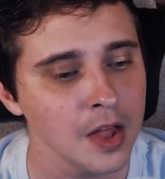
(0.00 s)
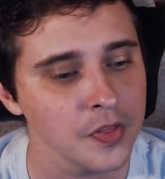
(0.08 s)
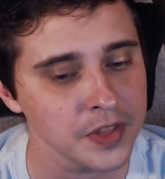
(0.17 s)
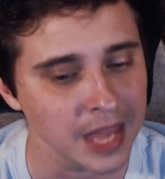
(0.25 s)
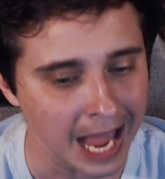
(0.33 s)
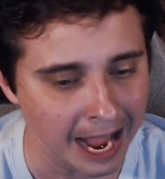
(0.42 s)

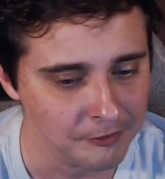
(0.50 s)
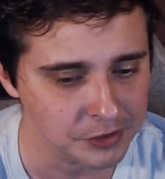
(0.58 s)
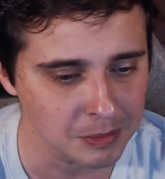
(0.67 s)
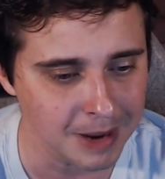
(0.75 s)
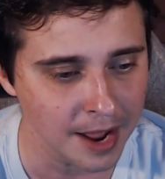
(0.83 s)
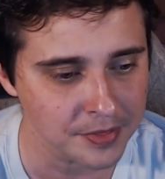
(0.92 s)
The
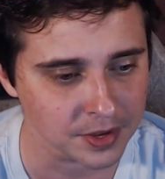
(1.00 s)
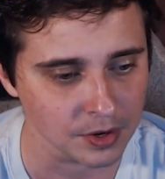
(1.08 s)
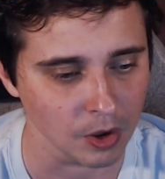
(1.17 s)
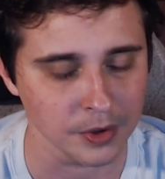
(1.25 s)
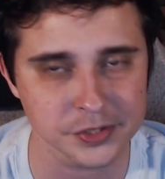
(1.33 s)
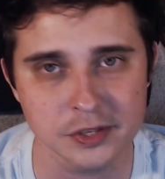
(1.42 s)
aftermath can
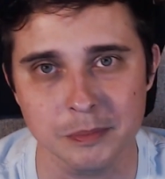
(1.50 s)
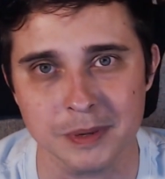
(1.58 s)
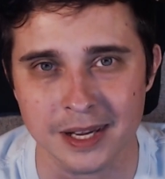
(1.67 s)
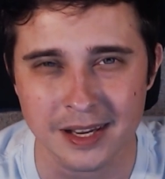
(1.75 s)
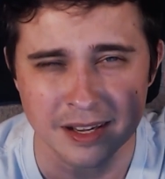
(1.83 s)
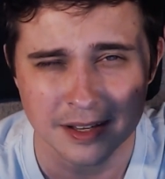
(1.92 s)
also
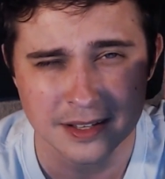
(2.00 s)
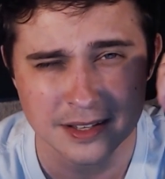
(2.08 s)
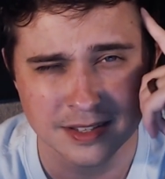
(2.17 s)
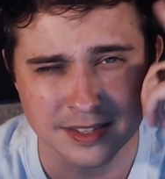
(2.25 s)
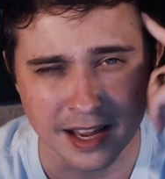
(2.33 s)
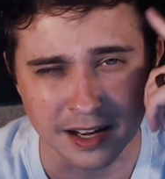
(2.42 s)
be
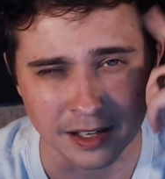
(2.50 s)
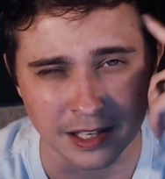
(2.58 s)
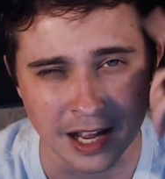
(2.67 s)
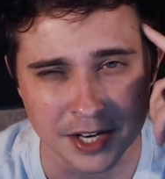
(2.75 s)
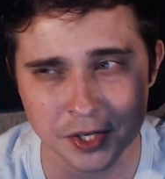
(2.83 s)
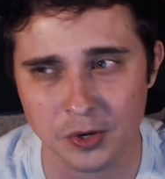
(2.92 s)

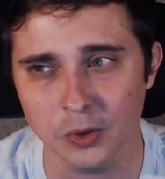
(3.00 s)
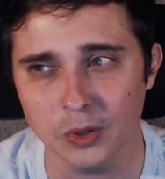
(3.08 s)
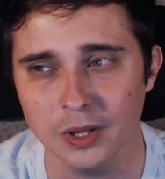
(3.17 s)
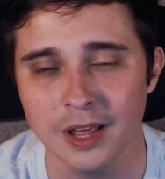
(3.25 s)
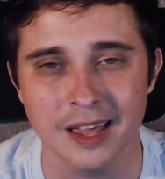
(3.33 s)
psychological,